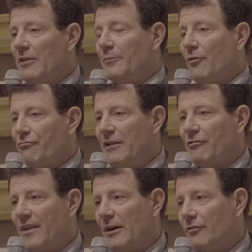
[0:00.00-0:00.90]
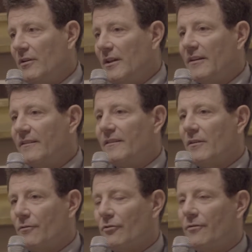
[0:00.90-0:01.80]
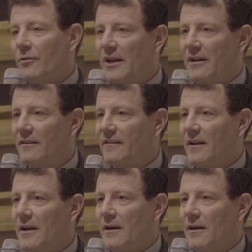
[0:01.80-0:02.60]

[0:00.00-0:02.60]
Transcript: up to 300,000 deaths in the first few days.